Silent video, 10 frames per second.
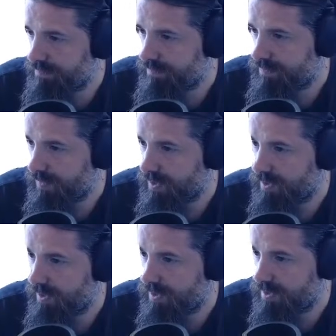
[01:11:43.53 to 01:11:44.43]
Alright,
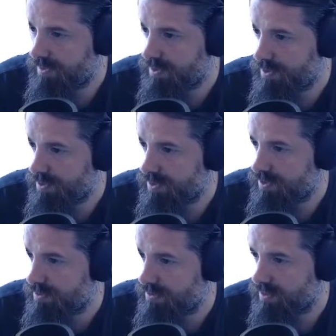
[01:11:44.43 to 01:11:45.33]
let's just do a little
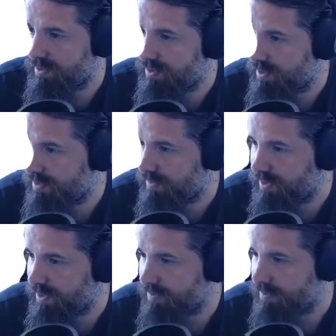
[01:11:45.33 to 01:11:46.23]
search for this
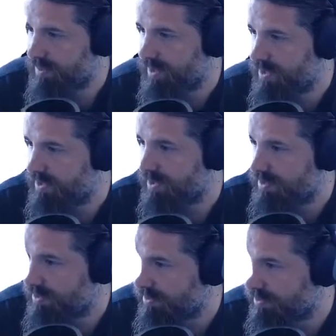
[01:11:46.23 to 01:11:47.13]
one. Is
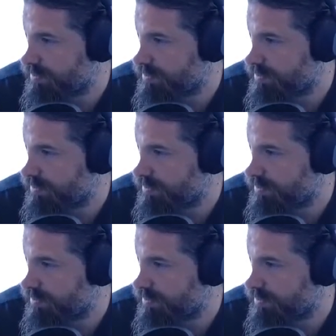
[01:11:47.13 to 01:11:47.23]
executable.